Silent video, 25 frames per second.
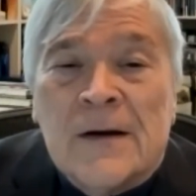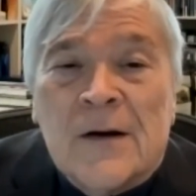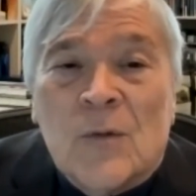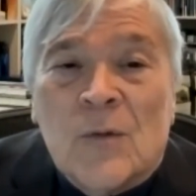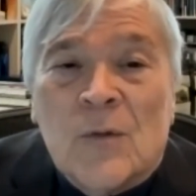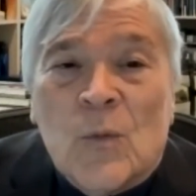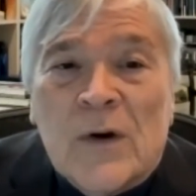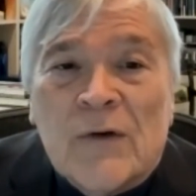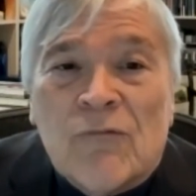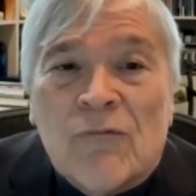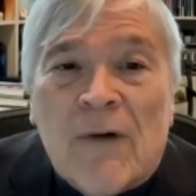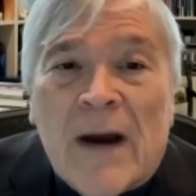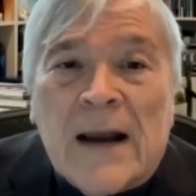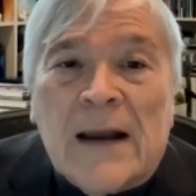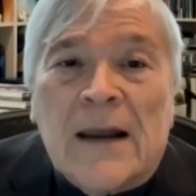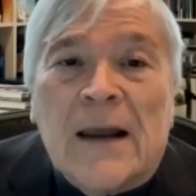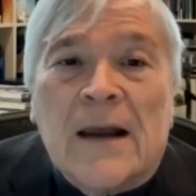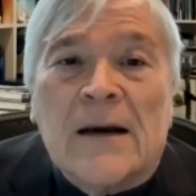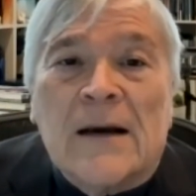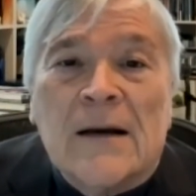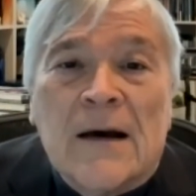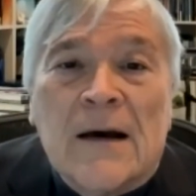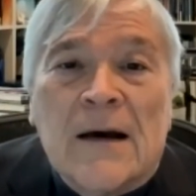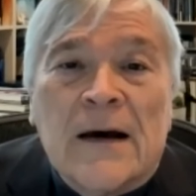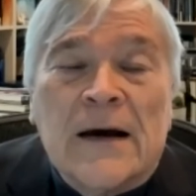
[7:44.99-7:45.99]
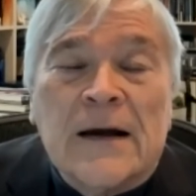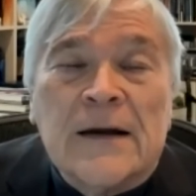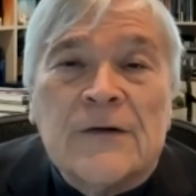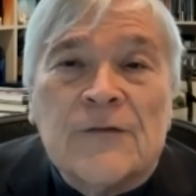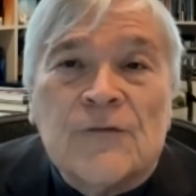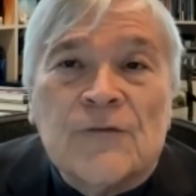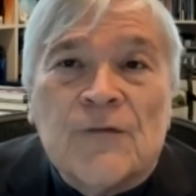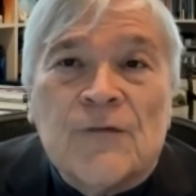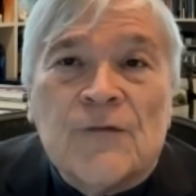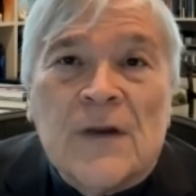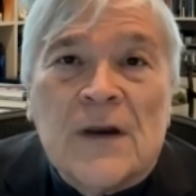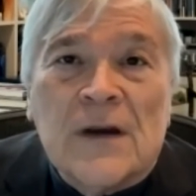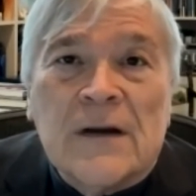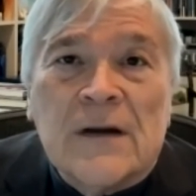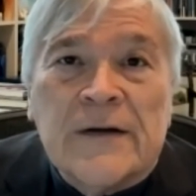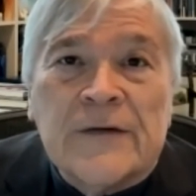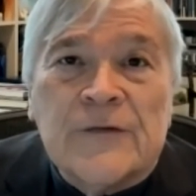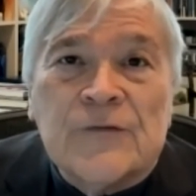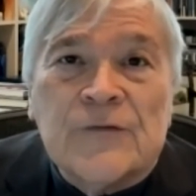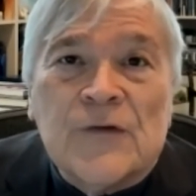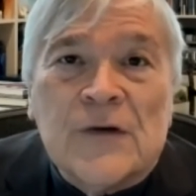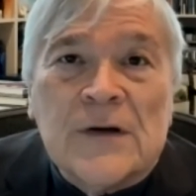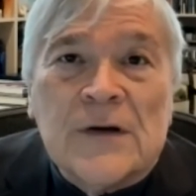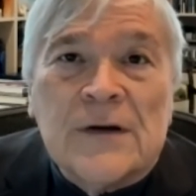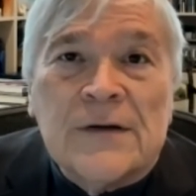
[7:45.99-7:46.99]
We recognize that
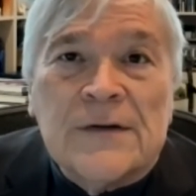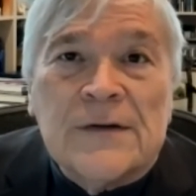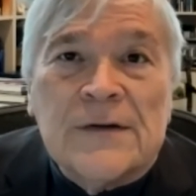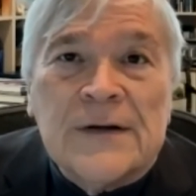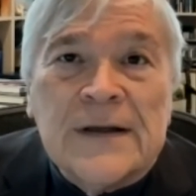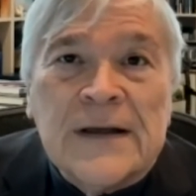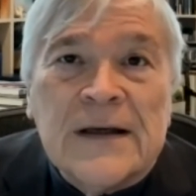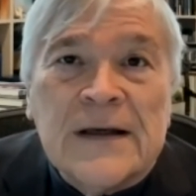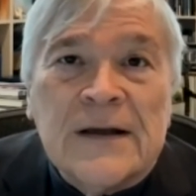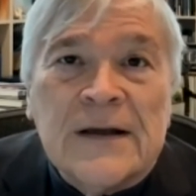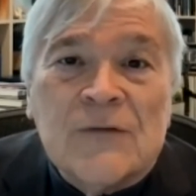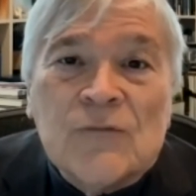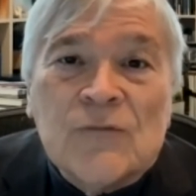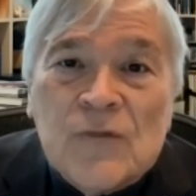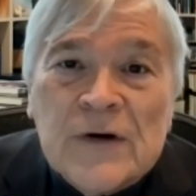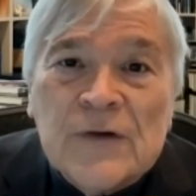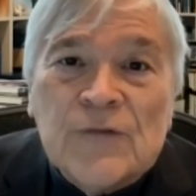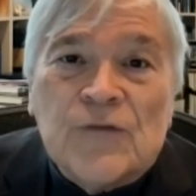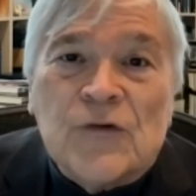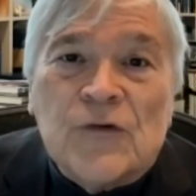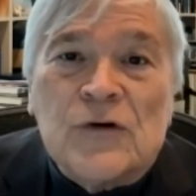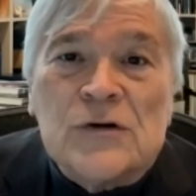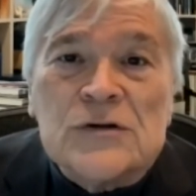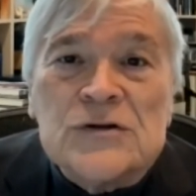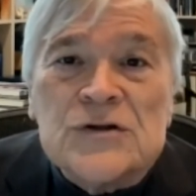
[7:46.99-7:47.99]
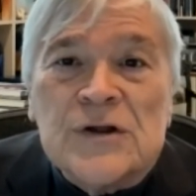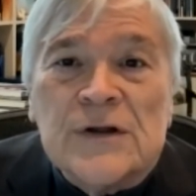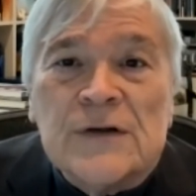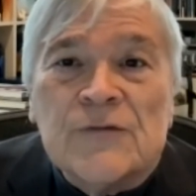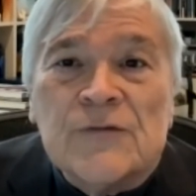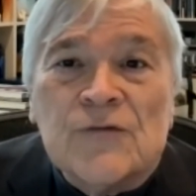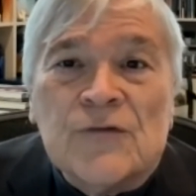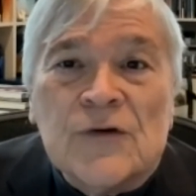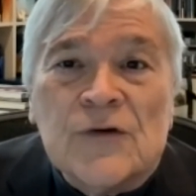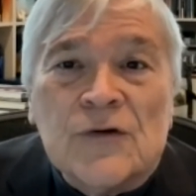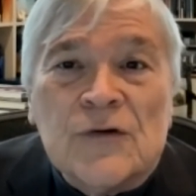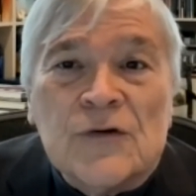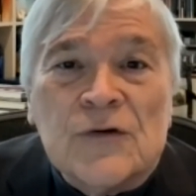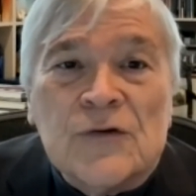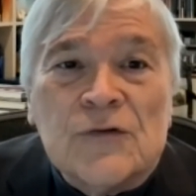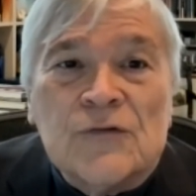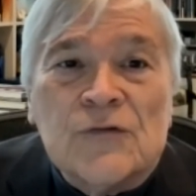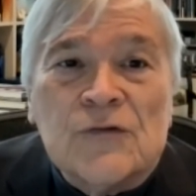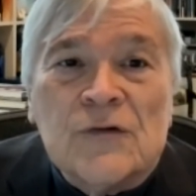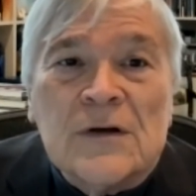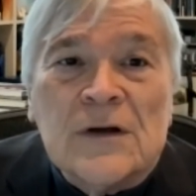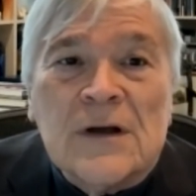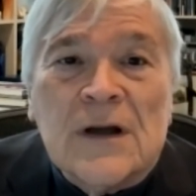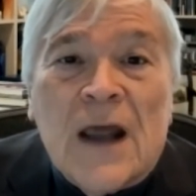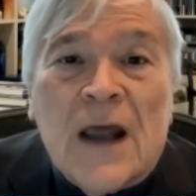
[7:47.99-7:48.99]
as a leading research
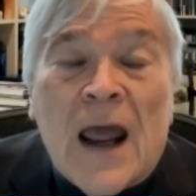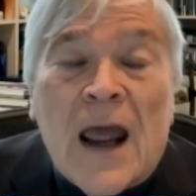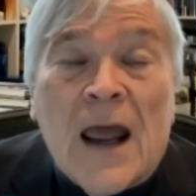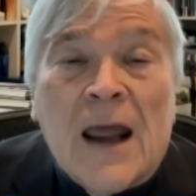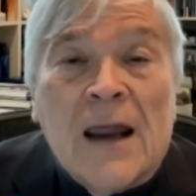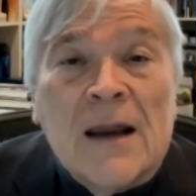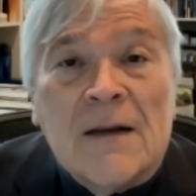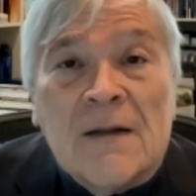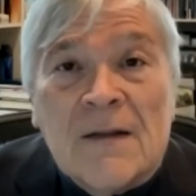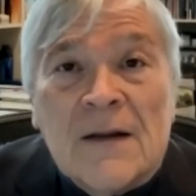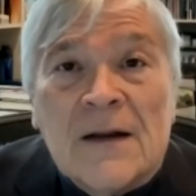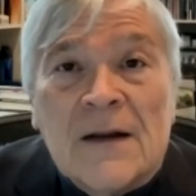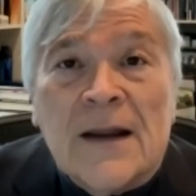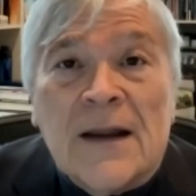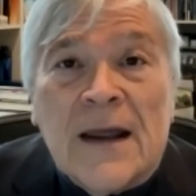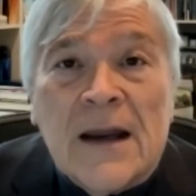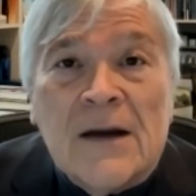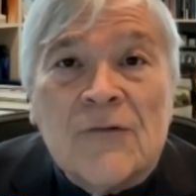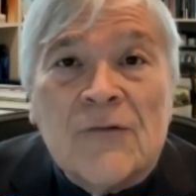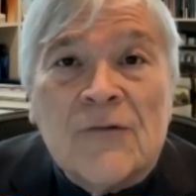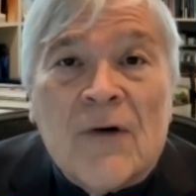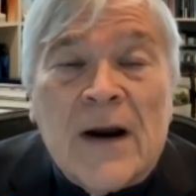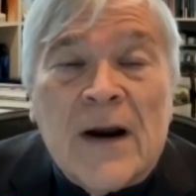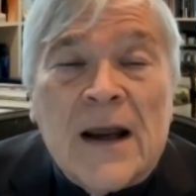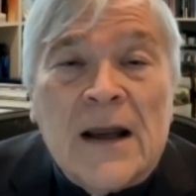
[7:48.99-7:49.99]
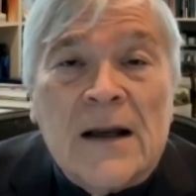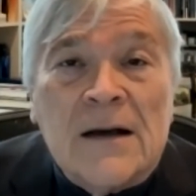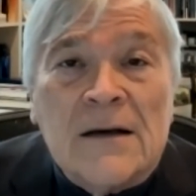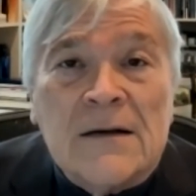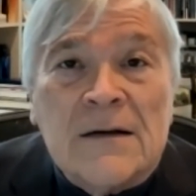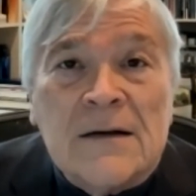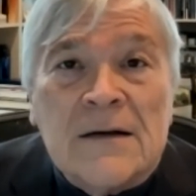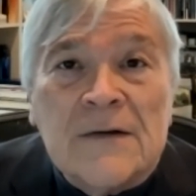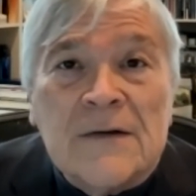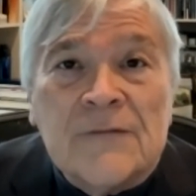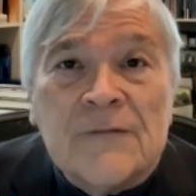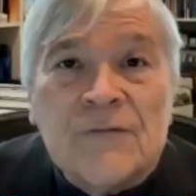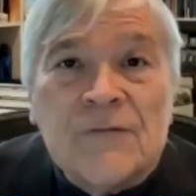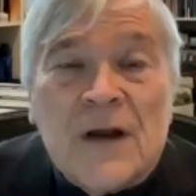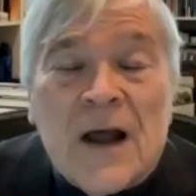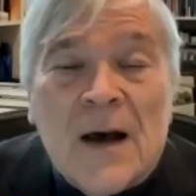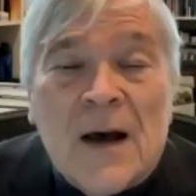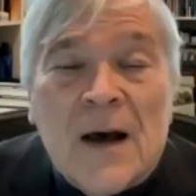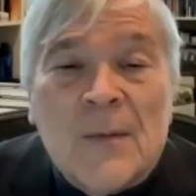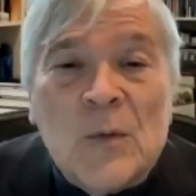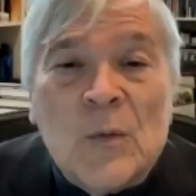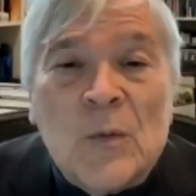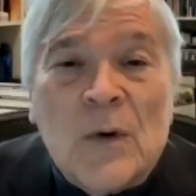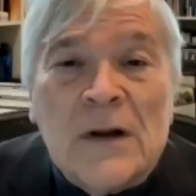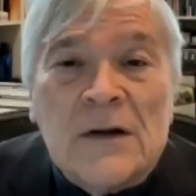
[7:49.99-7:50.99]
institution and the land grant of the
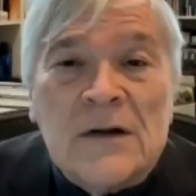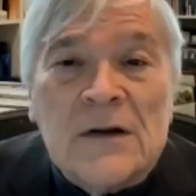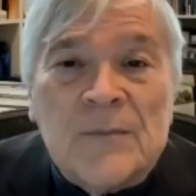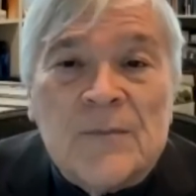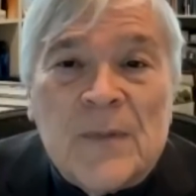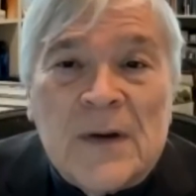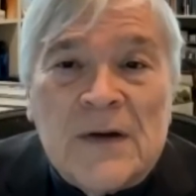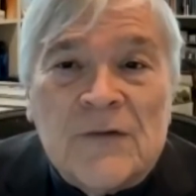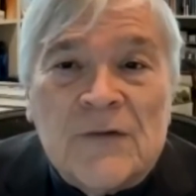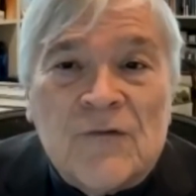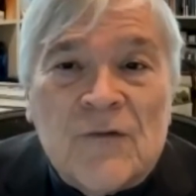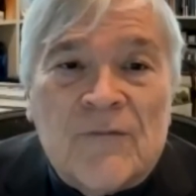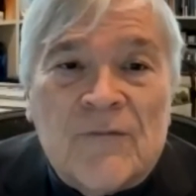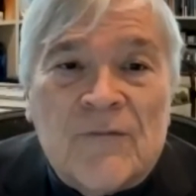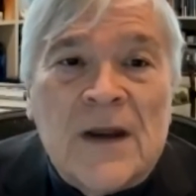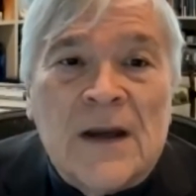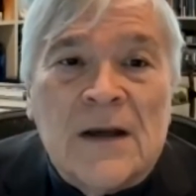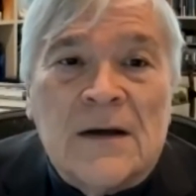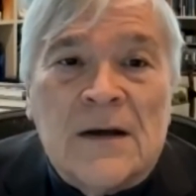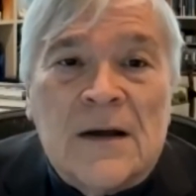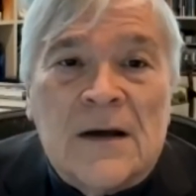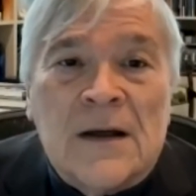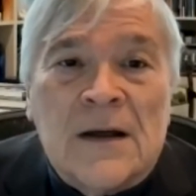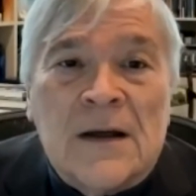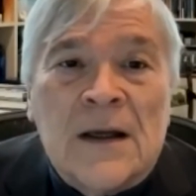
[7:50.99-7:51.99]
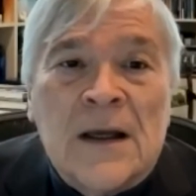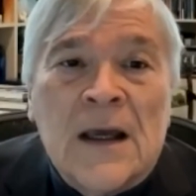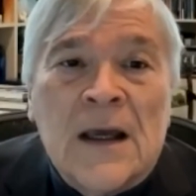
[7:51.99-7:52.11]
Commonwealth of Pennsylvania,